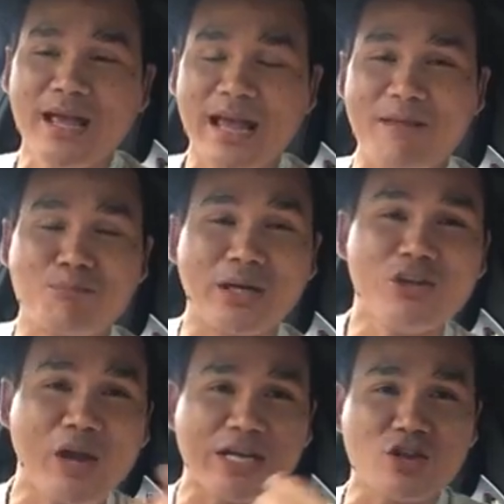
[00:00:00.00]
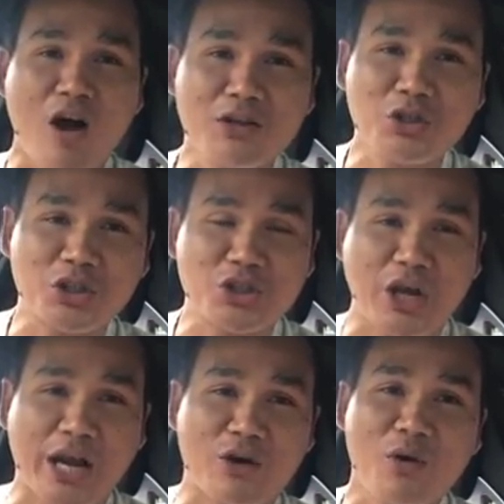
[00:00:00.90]
and bring you guys onto the
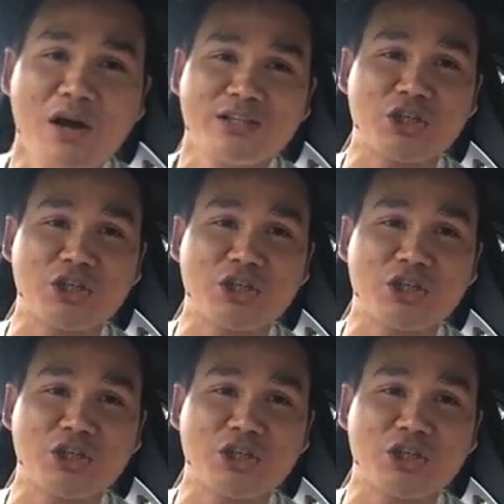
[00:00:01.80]
channel